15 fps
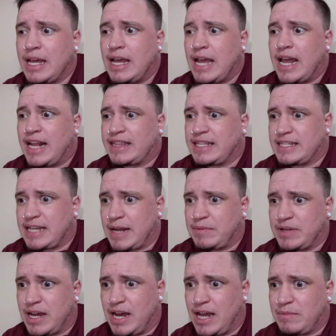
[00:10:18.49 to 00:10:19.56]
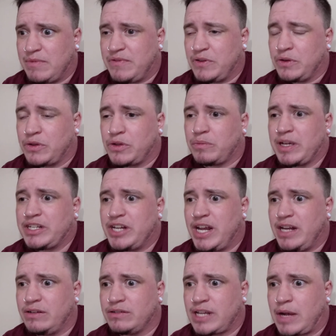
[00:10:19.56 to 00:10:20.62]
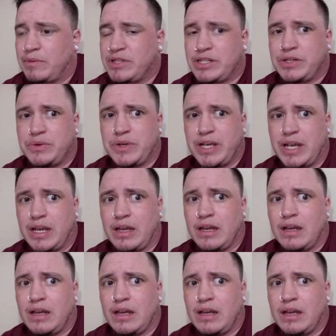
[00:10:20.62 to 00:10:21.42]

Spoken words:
And at the same time, if you look through my channels, I was doing